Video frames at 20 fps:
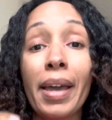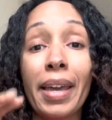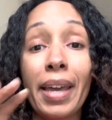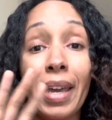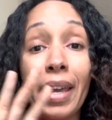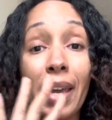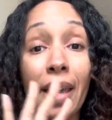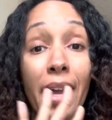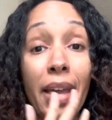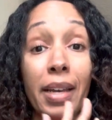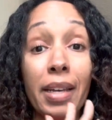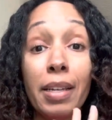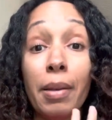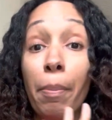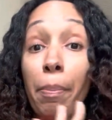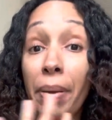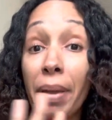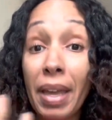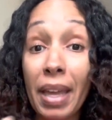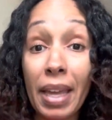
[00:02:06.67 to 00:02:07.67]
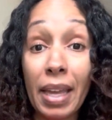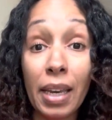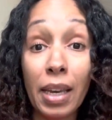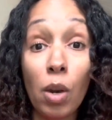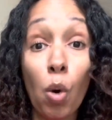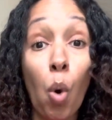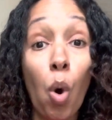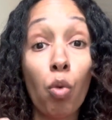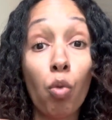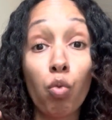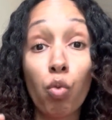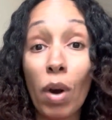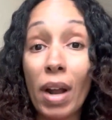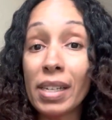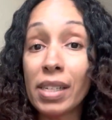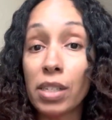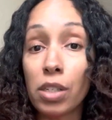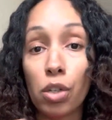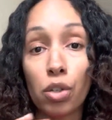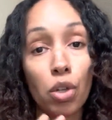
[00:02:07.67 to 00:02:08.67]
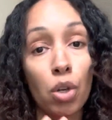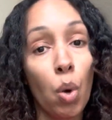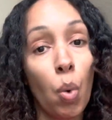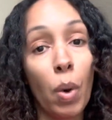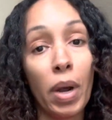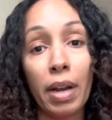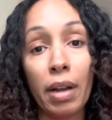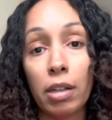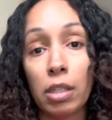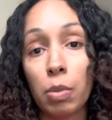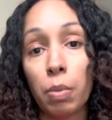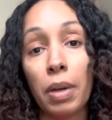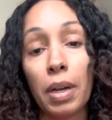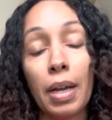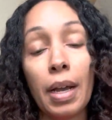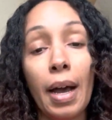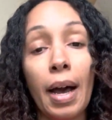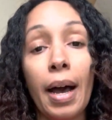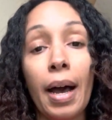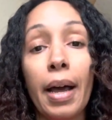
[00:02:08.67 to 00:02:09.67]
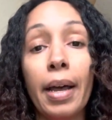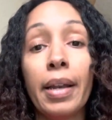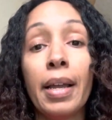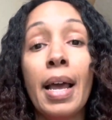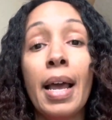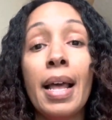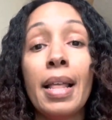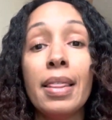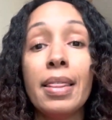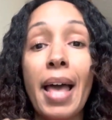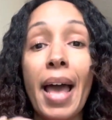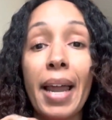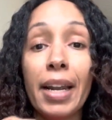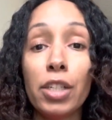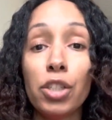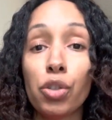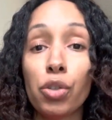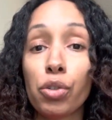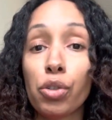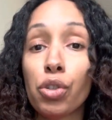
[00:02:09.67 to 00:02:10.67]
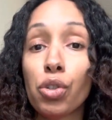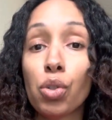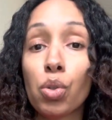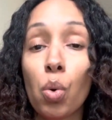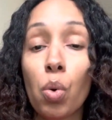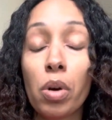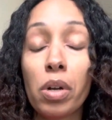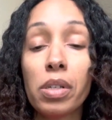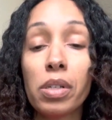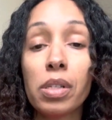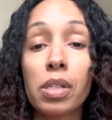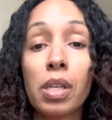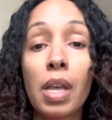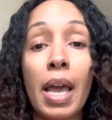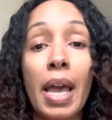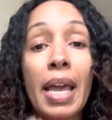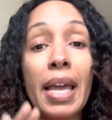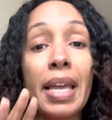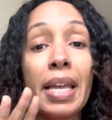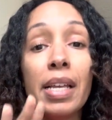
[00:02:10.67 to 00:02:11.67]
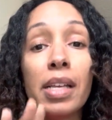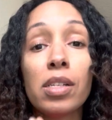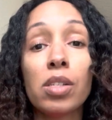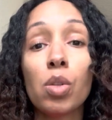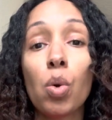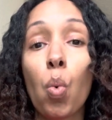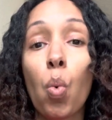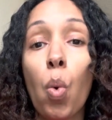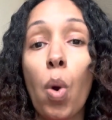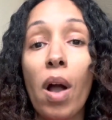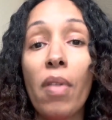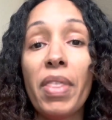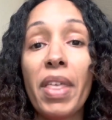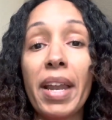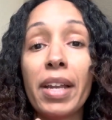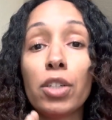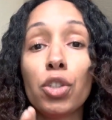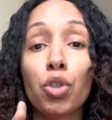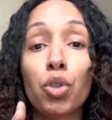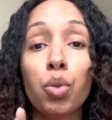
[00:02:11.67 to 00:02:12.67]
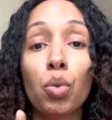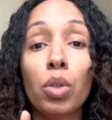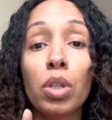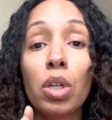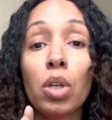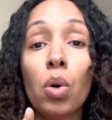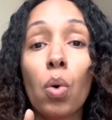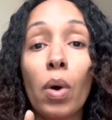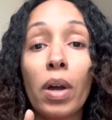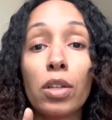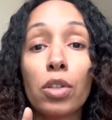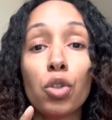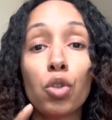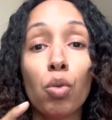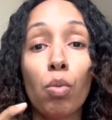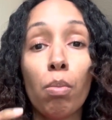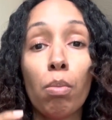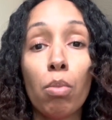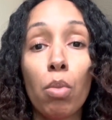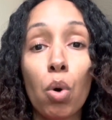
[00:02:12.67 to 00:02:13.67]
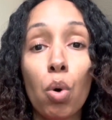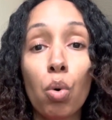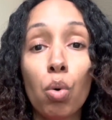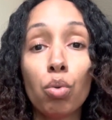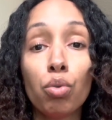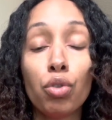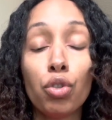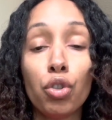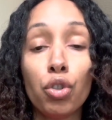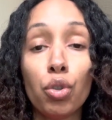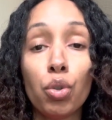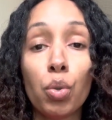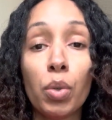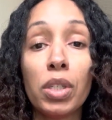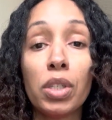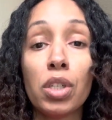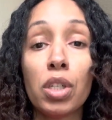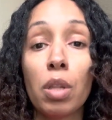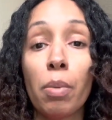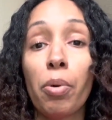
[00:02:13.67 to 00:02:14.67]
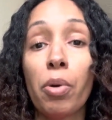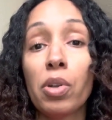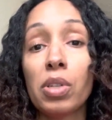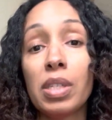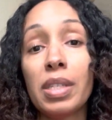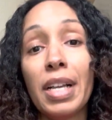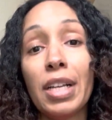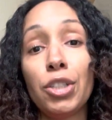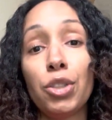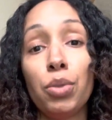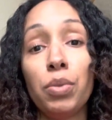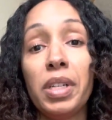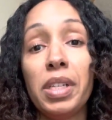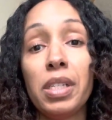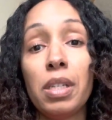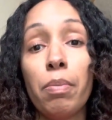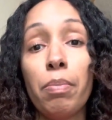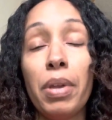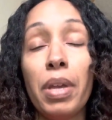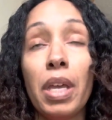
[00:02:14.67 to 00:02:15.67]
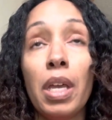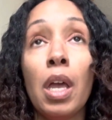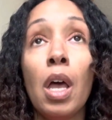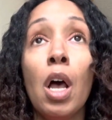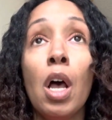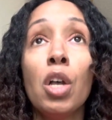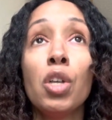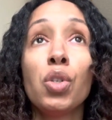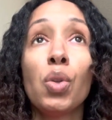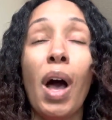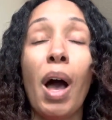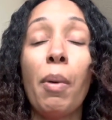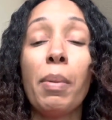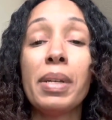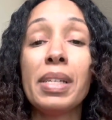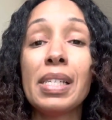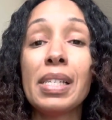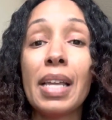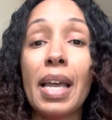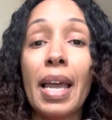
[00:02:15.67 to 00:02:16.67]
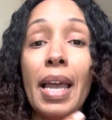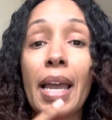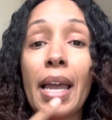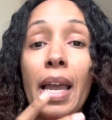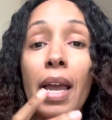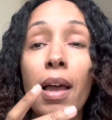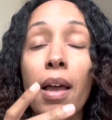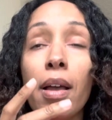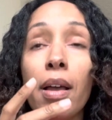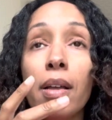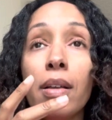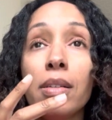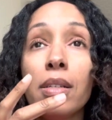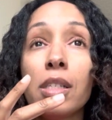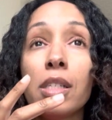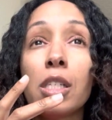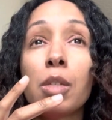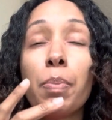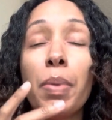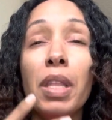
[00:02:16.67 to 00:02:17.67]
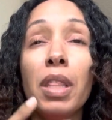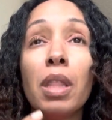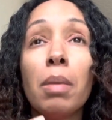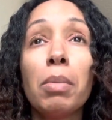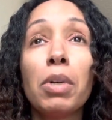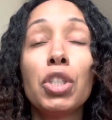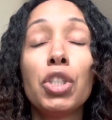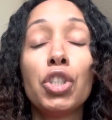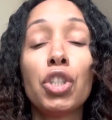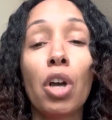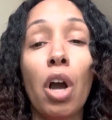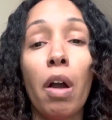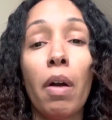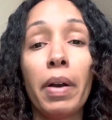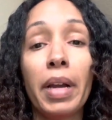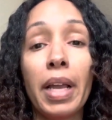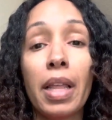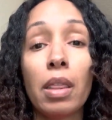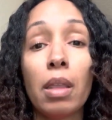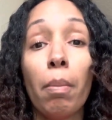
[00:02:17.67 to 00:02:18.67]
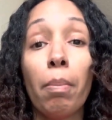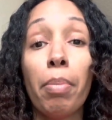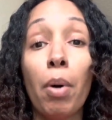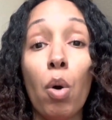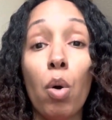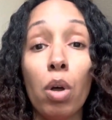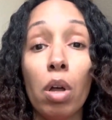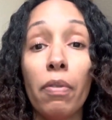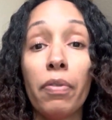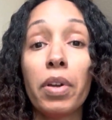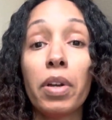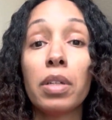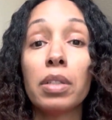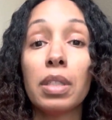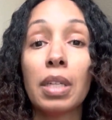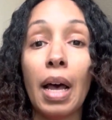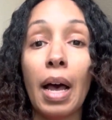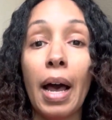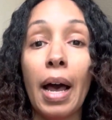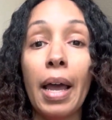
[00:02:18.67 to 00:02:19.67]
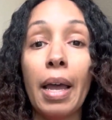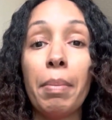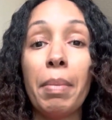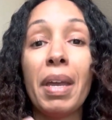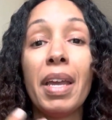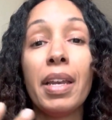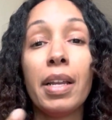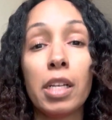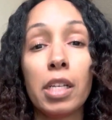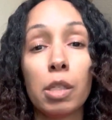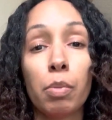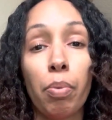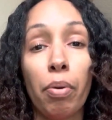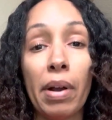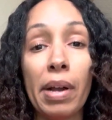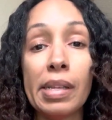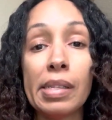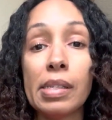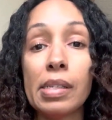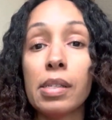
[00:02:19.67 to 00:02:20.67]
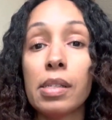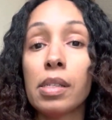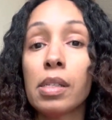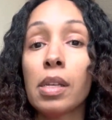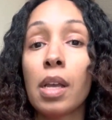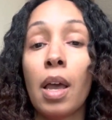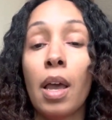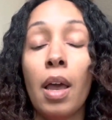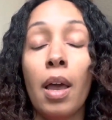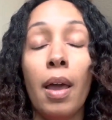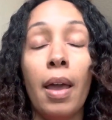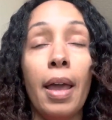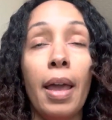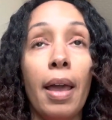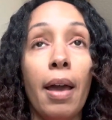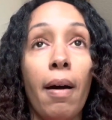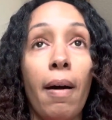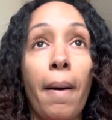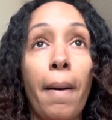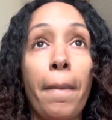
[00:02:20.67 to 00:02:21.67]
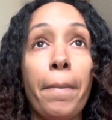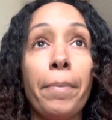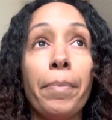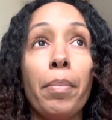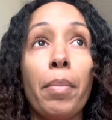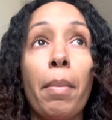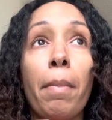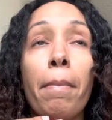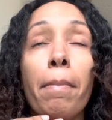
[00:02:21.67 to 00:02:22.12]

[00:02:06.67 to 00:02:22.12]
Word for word: can depend or rest in no one else but God. That is your source. He is the one that is truly going to mold you into the person that you need to be. So I would say spend the majority and the bulk of your time in his presence um,